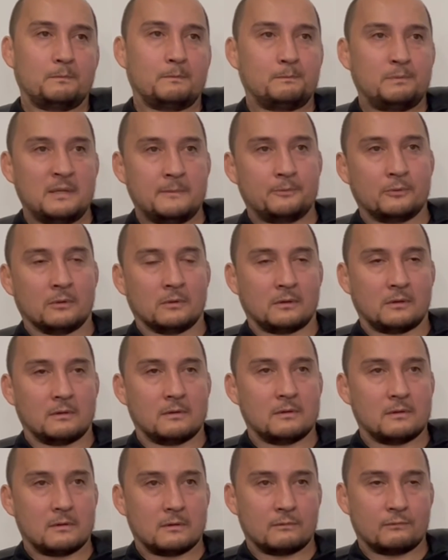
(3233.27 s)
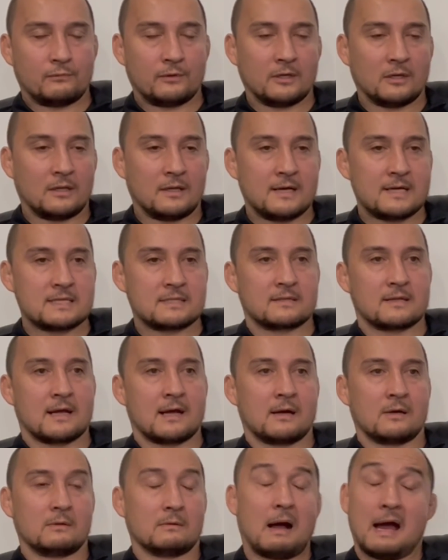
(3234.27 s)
people realize now,